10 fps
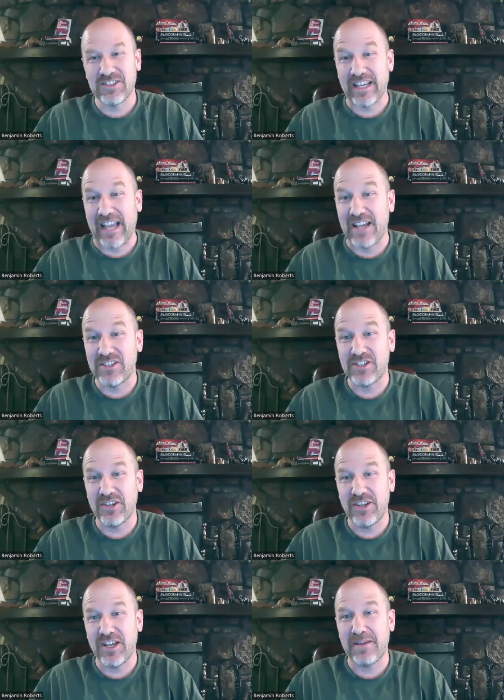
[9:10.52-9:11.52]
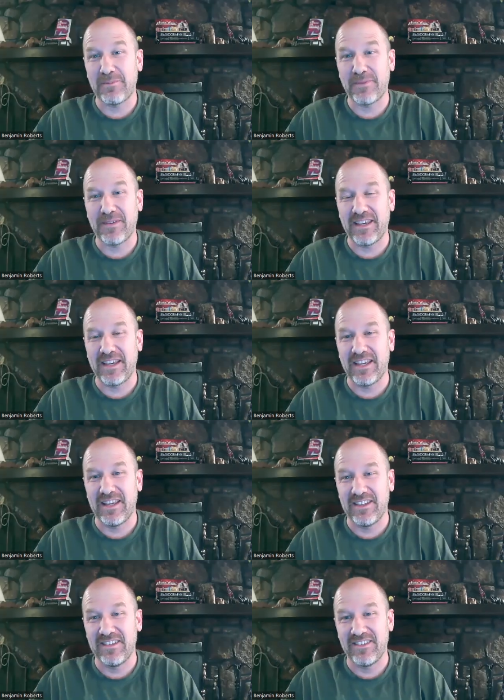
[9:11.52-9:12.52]
just like, I showed up
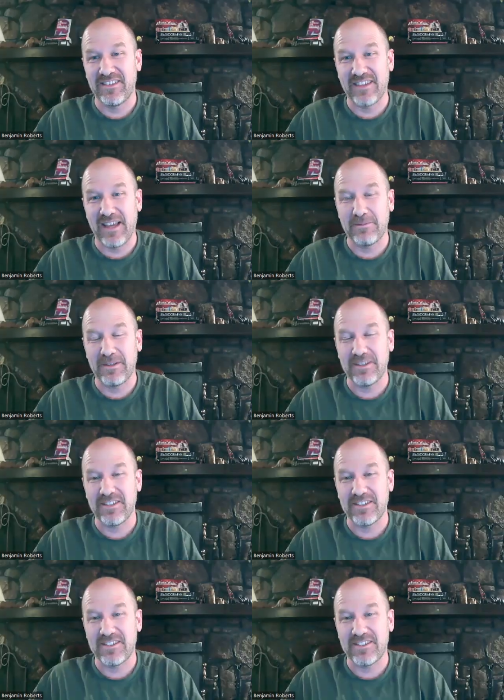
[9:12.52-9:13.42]
and I'm gonna